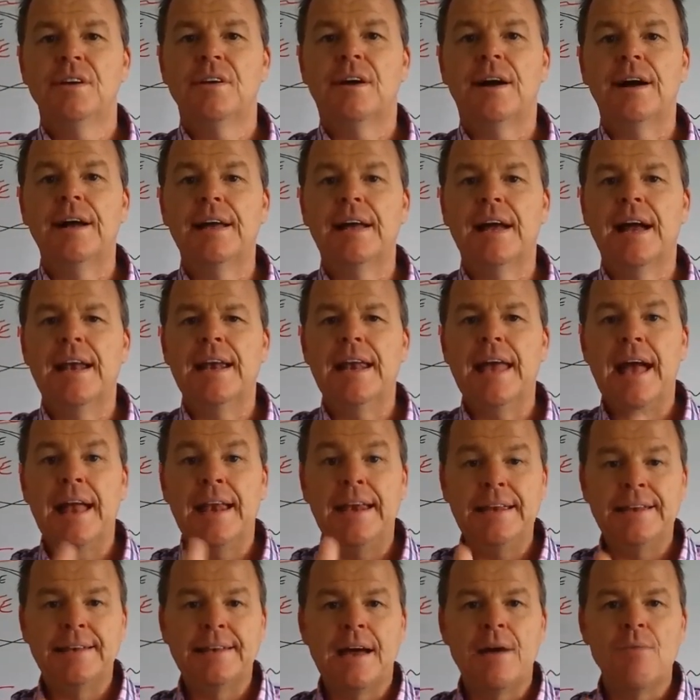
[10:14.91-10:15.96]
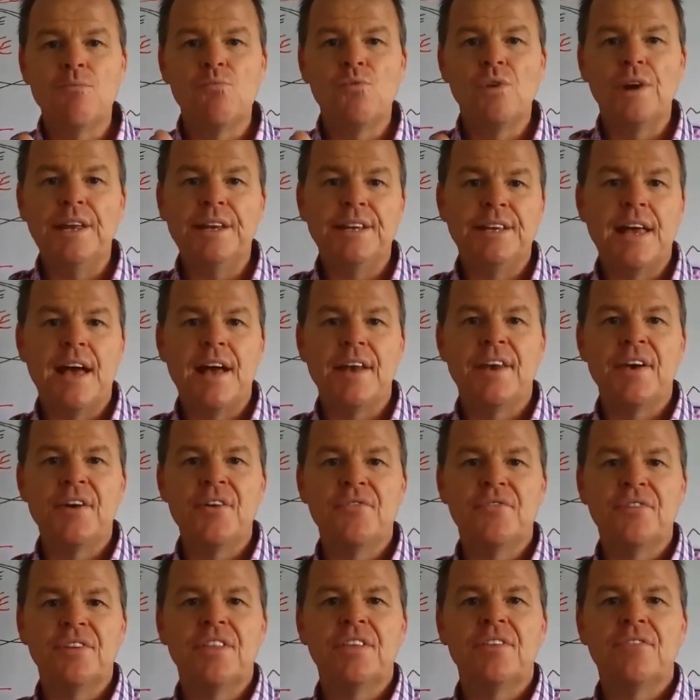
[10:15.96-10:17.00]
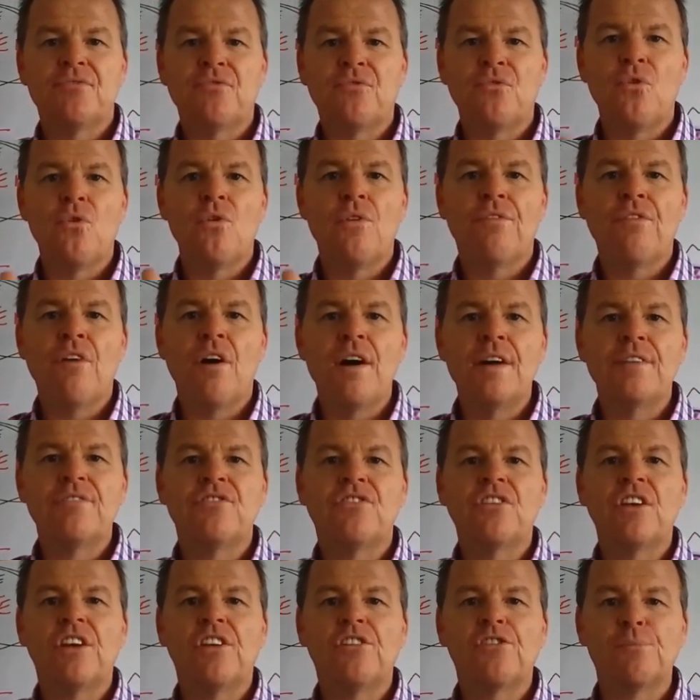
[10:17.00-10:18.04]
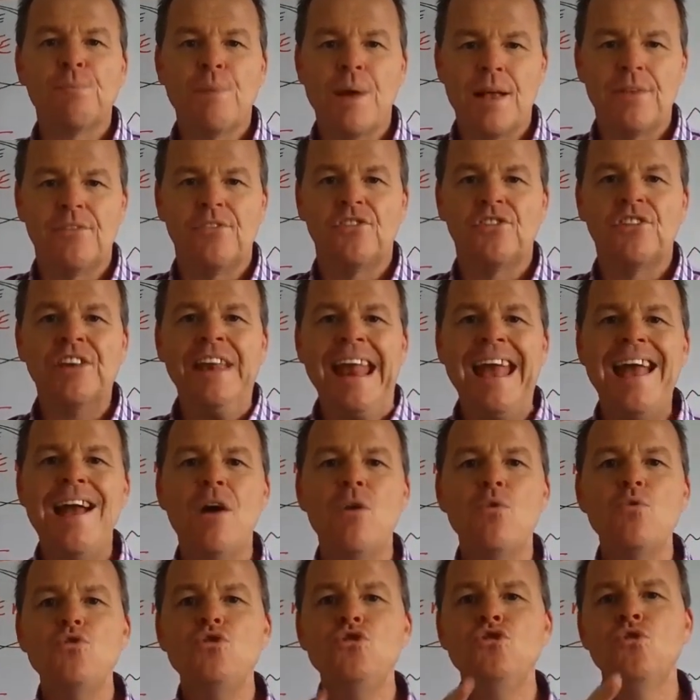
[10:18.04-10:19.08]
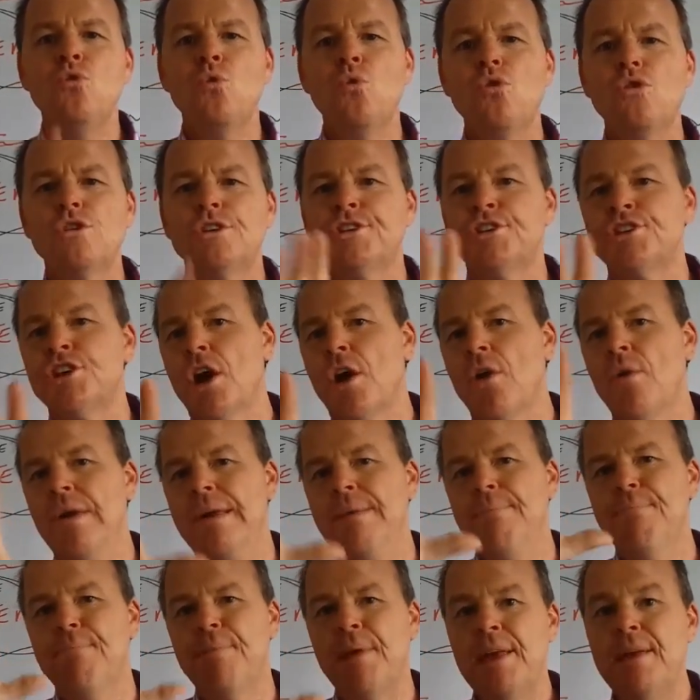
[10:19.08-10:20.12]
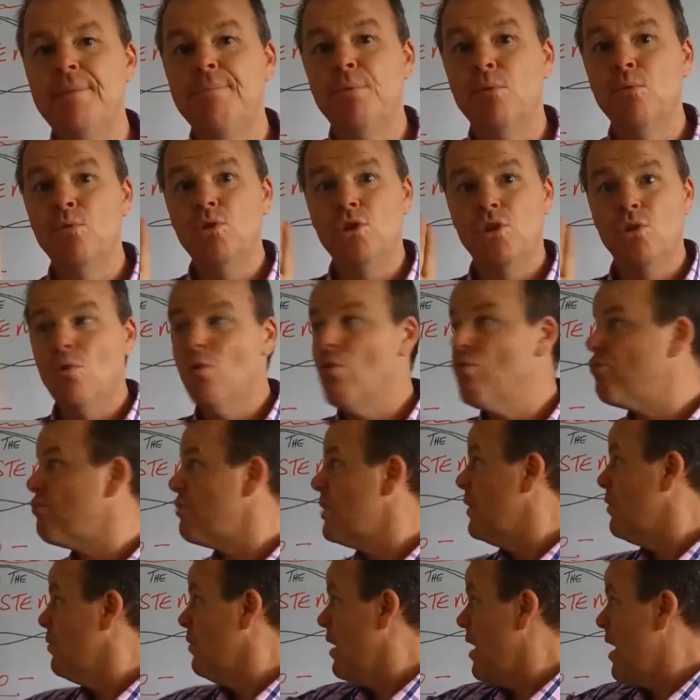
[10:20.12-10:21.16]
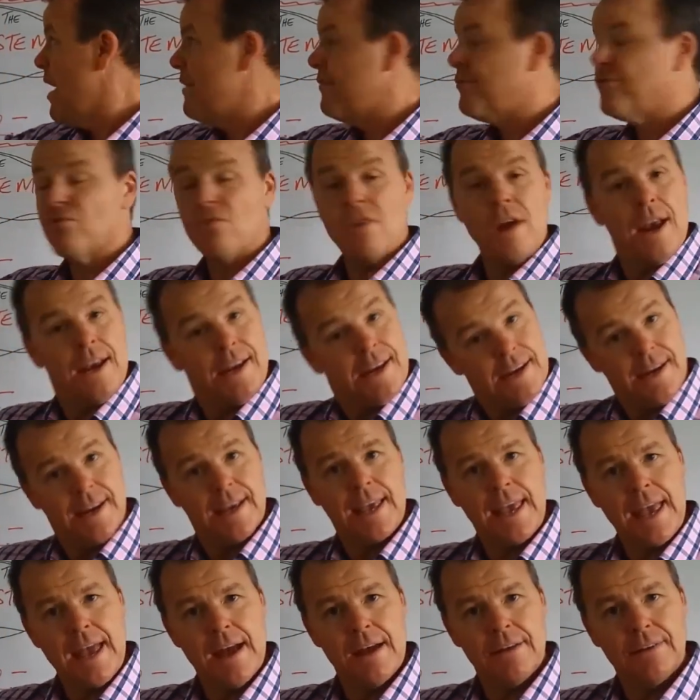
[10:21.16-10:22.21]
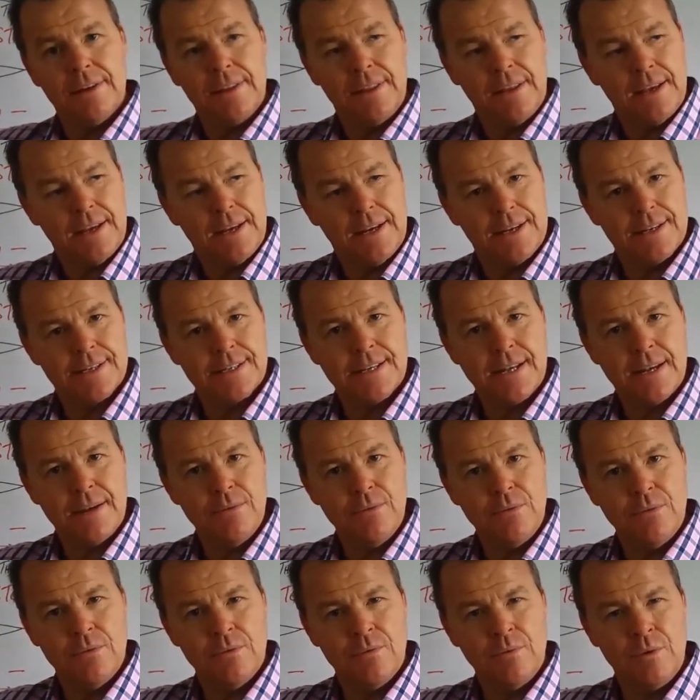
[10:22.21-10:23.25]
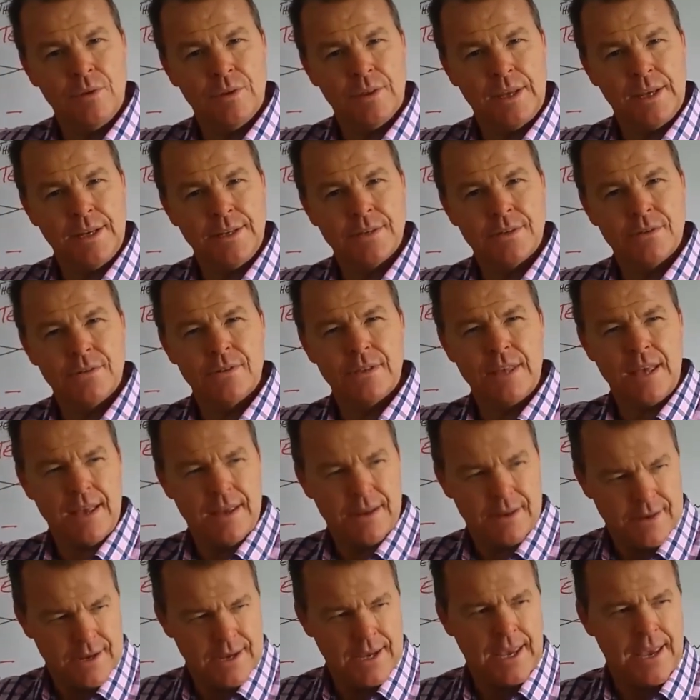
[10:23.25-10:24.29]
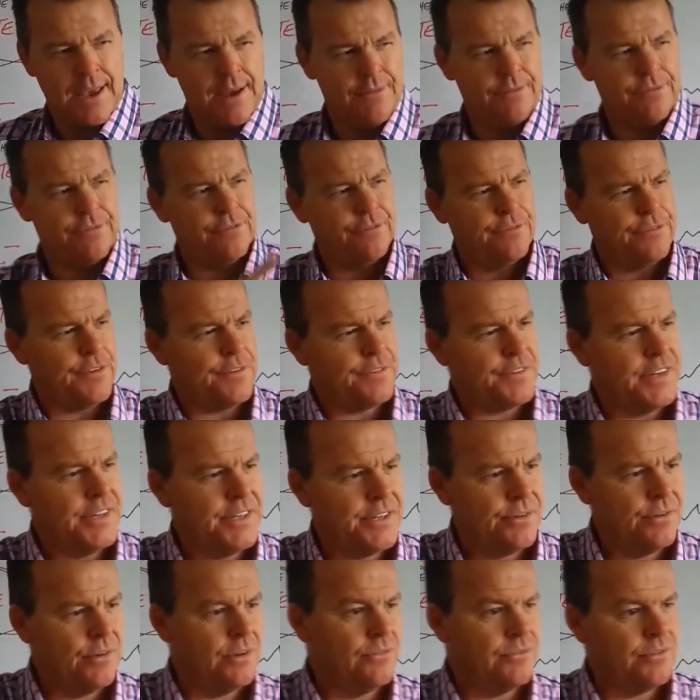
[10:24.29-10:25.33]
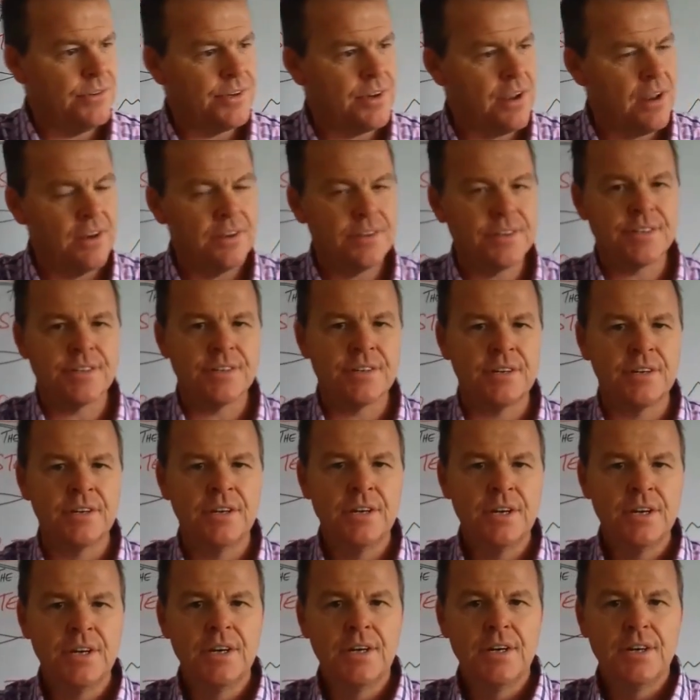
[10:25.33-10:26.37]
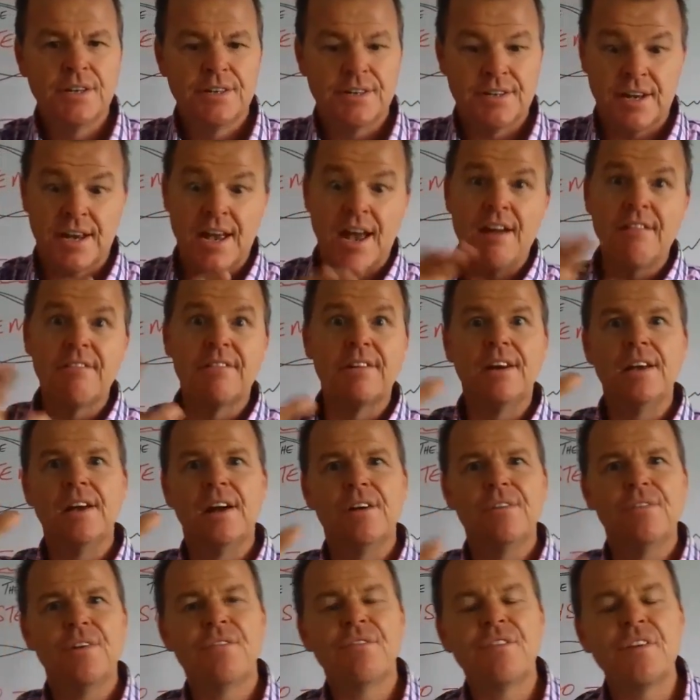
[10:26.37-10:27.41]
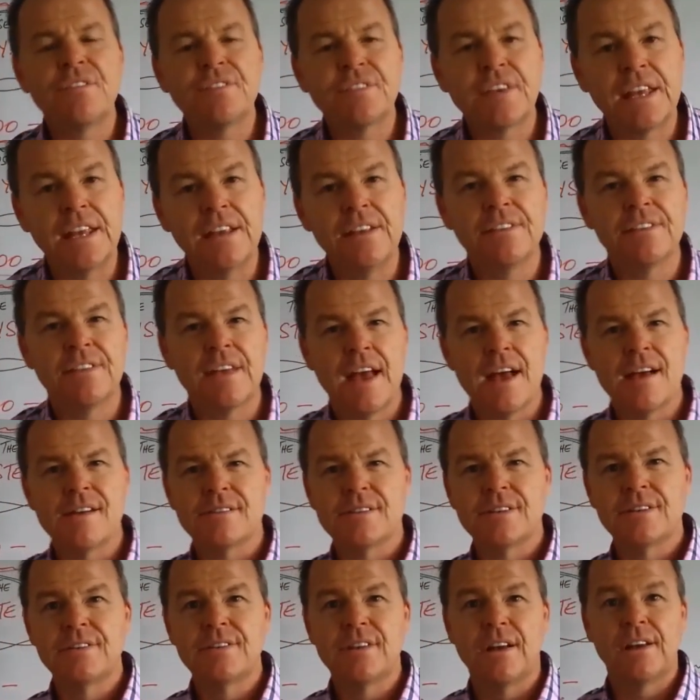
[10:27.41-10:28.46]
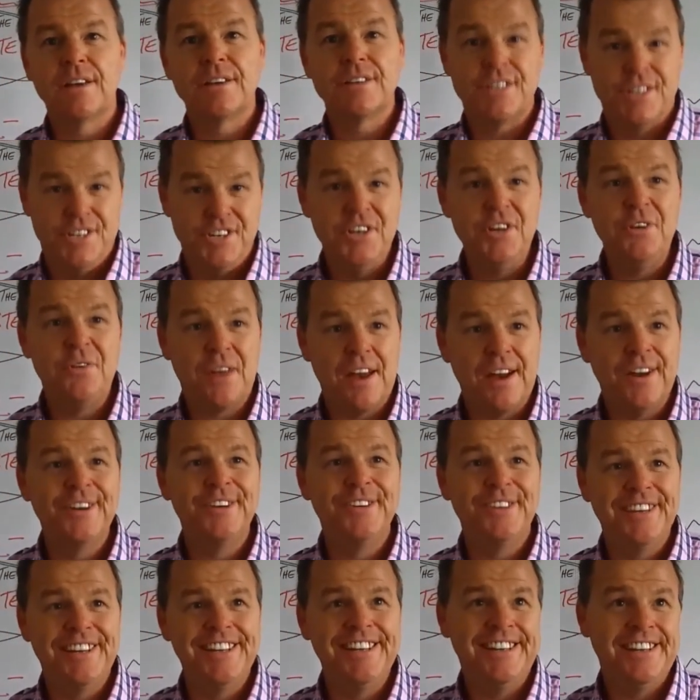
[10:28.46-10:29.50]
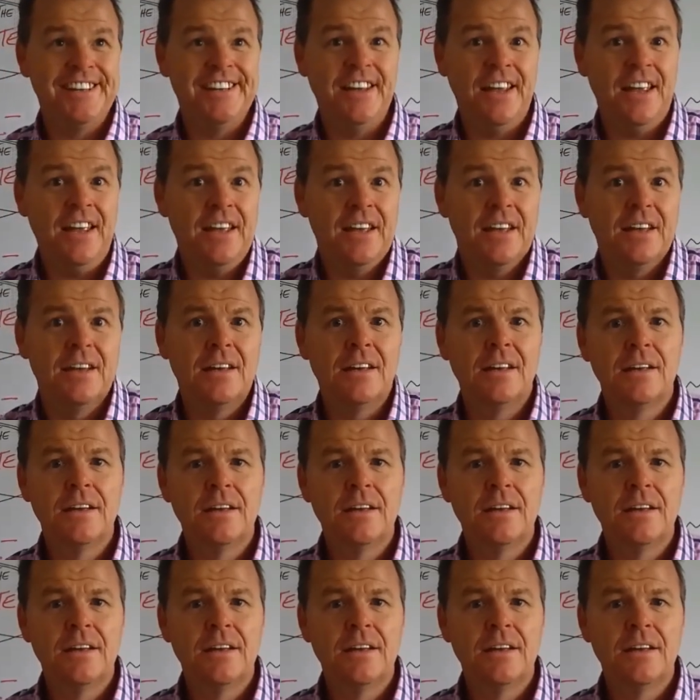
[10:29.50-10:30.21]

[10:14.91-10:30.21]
Right, and it done what it done over the 4, 5, 6 months. Now you're showing people your real life trading account, and they're going to say, well, what, they took that account from $5,200 to currently over $15,000. You go, yeah.